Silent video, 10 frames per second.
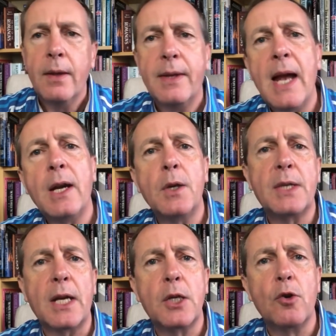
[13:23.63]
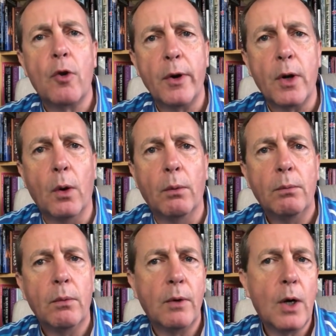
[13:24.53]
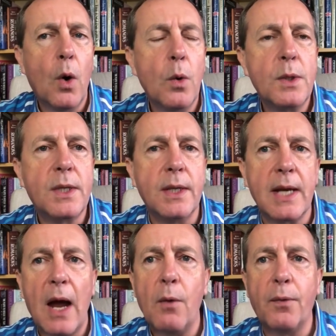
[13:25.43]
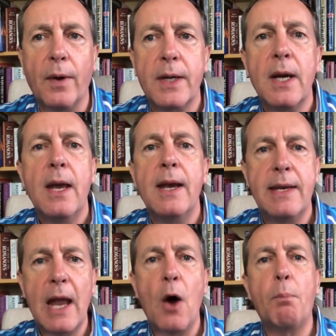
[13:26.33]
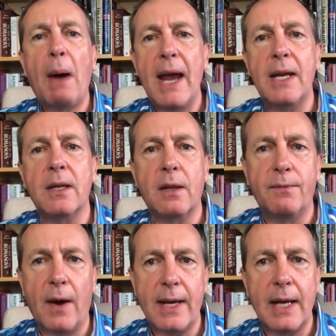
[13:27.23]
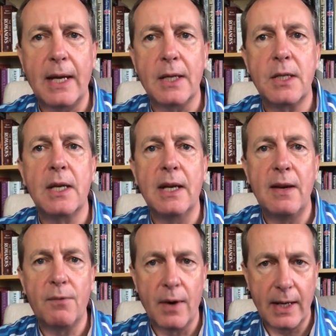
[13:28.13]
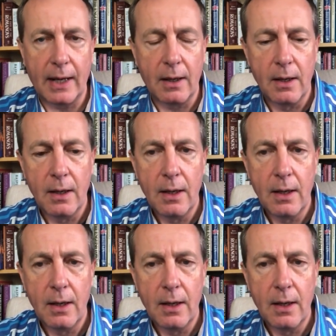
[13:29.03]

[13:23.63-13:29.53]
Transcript: The Anglo-Saxon Chronicle records that Alfred now paid the Vikings to leave Reading